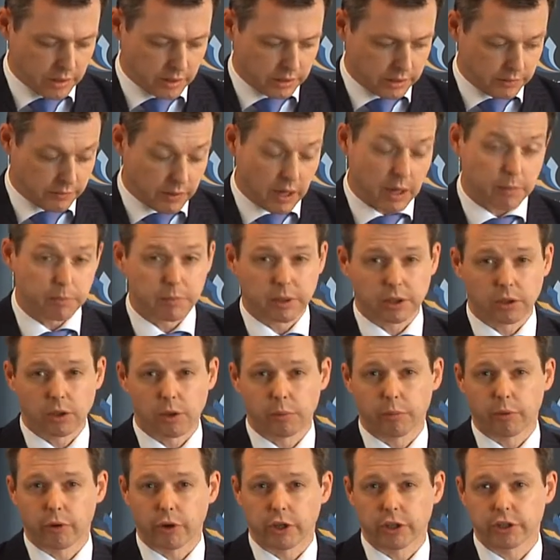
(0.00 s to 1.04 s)
development
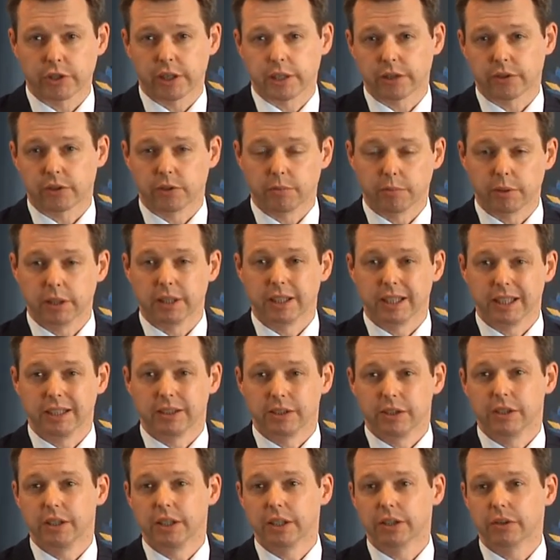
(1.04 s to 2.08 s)
cooperation has to be an
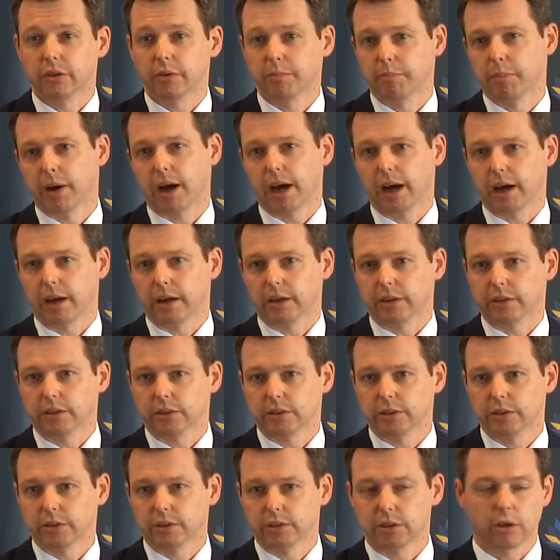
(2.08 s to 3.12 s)
integral part
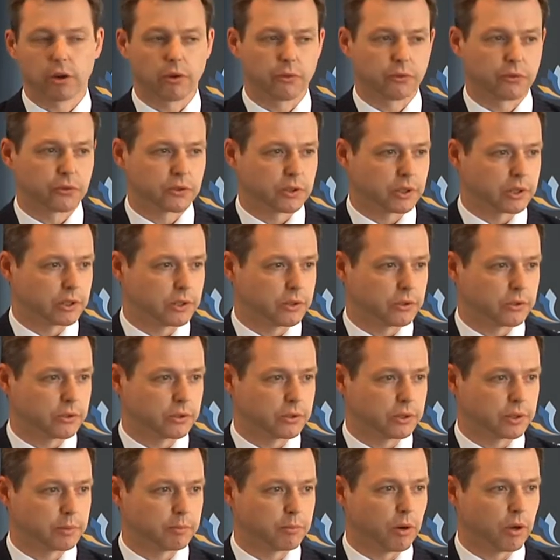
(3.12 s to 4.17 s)
of
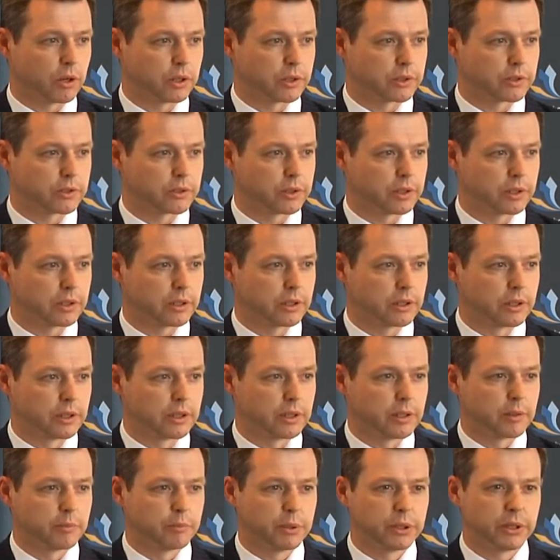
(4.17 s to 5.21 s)
security policy,
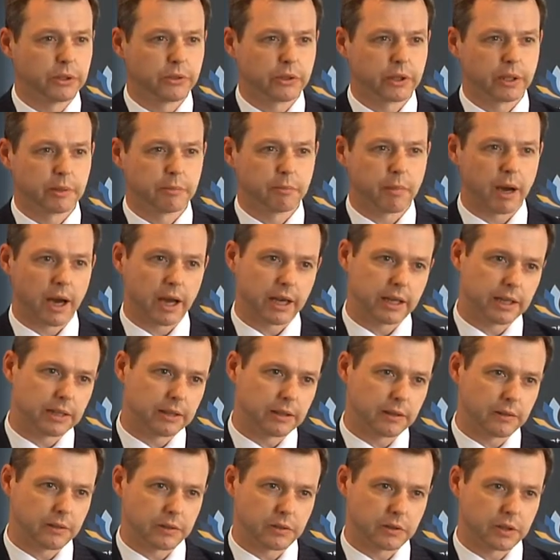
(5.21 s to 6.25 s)
bearing in mind
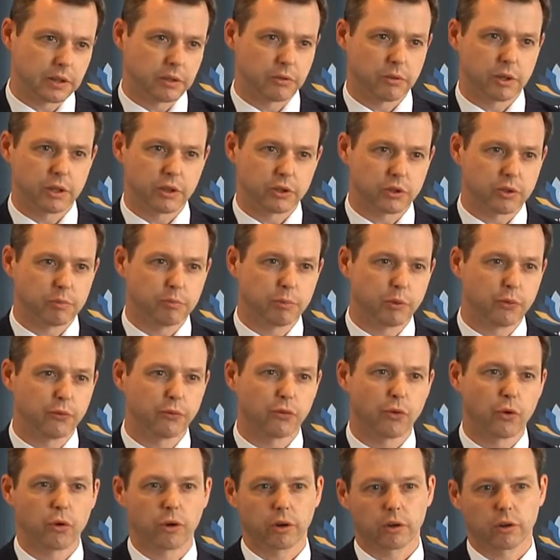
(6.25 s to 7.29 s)
the situation
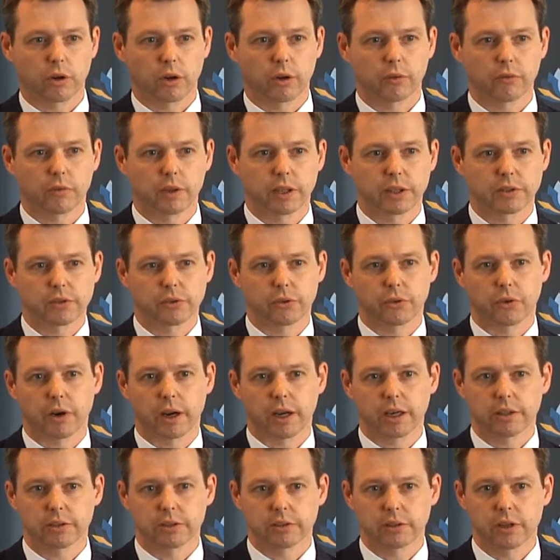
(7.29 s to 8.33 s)
before conflicts
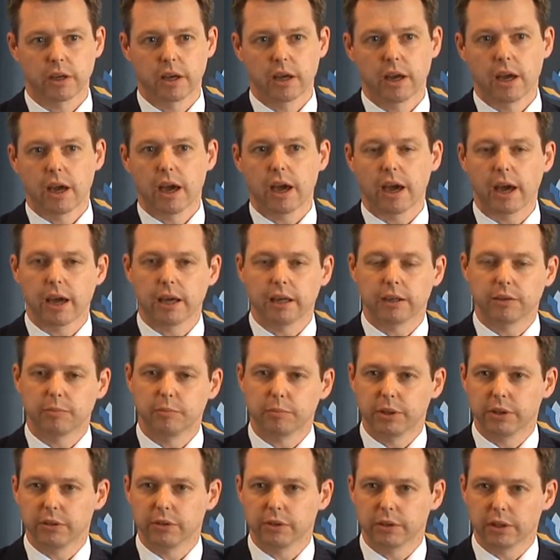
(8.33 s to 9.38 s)
arise and
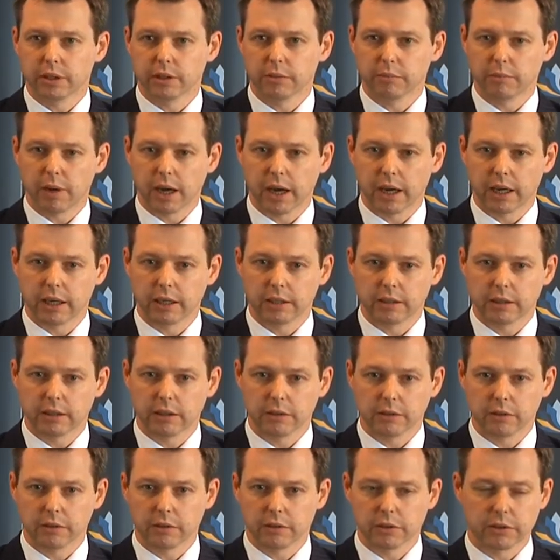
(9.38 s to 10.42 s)
bearing in mind
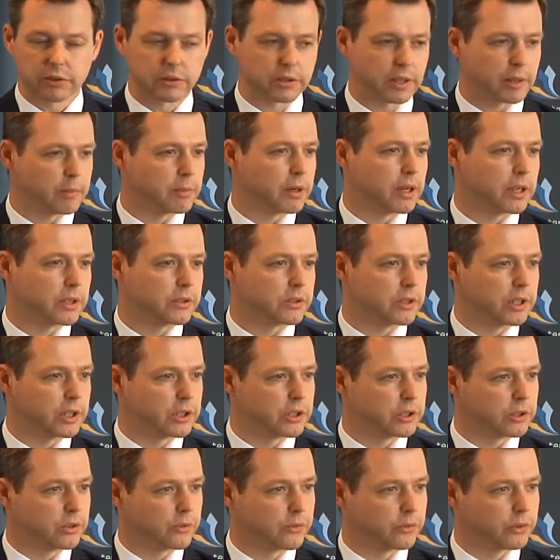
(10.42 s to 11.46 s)
the
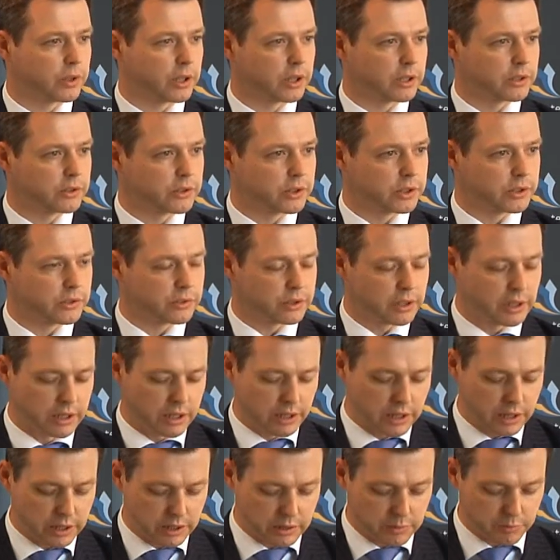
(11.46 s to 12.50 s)
stabilization of countries
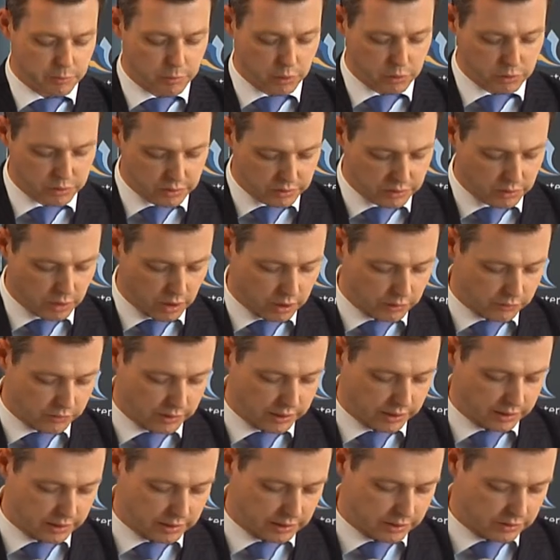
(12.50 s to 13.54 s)
in
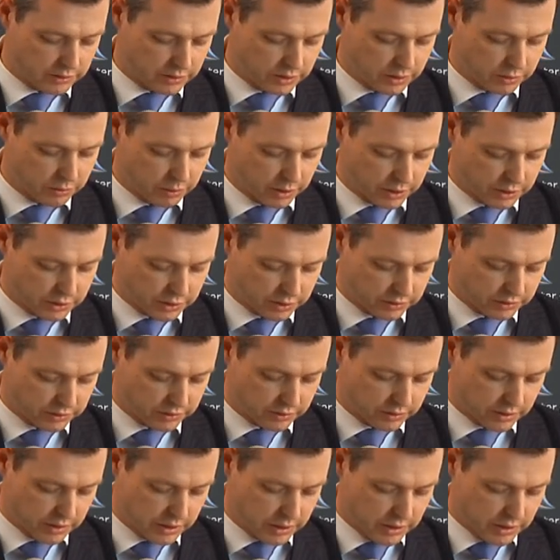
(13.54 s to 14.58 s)
post-conflict situations.